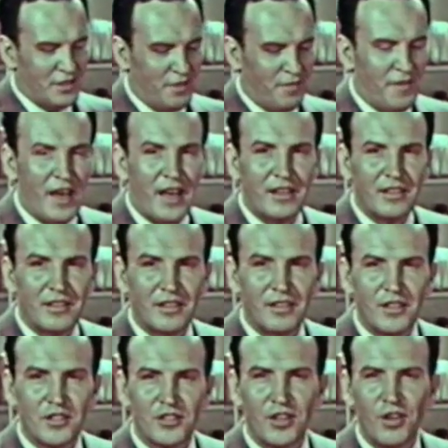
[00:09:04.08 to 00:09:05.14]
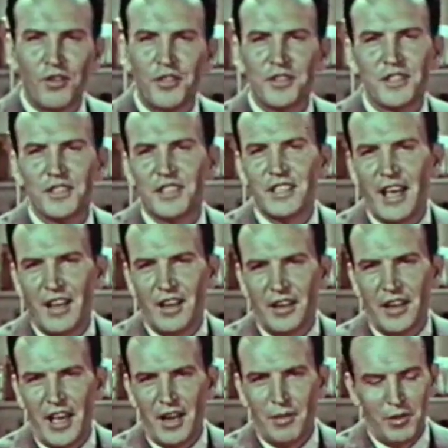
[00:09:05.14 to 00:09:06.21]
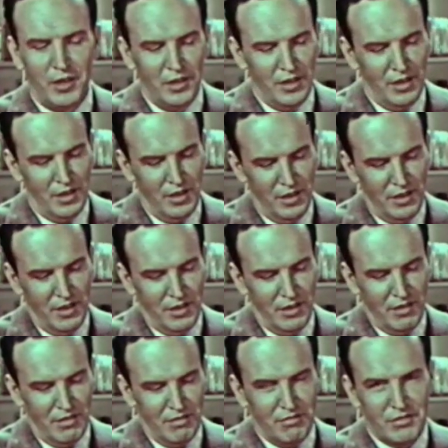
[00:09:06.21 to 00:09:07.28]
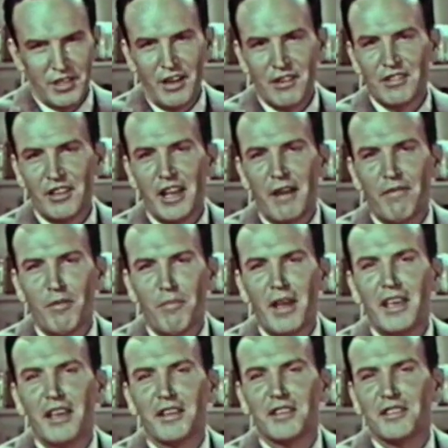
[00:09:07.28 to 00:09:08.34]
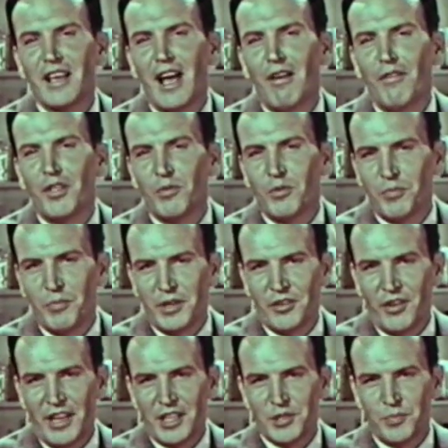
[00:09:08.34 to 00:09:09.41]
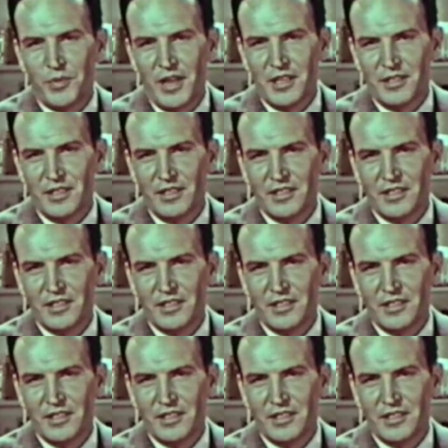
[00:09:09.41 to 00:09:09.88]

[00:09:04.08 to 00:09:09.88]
the fact that the sloth is a silent animal, scarcely ever making a sound that would betray its presence,